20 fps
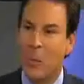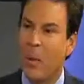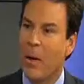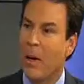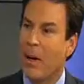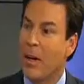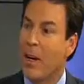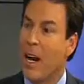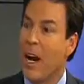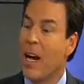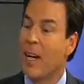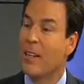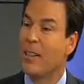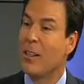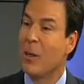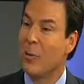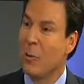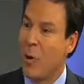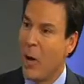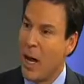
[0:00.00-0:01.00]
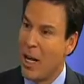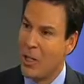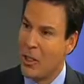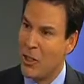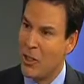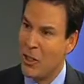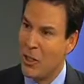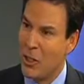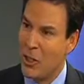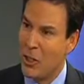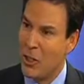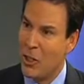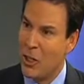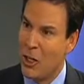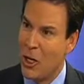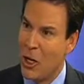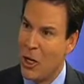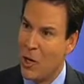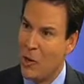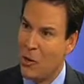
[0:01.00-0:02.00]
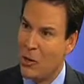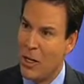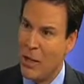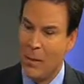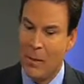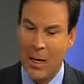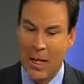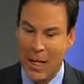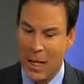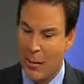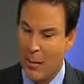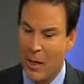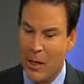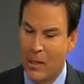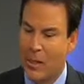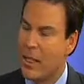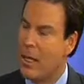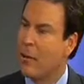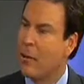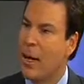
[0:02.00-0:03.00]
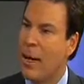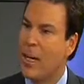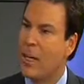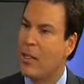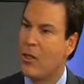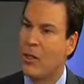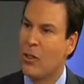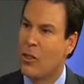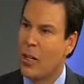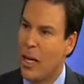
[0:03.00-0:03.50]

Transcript: periodontist that watches this show send me an email and say, Randy, it's just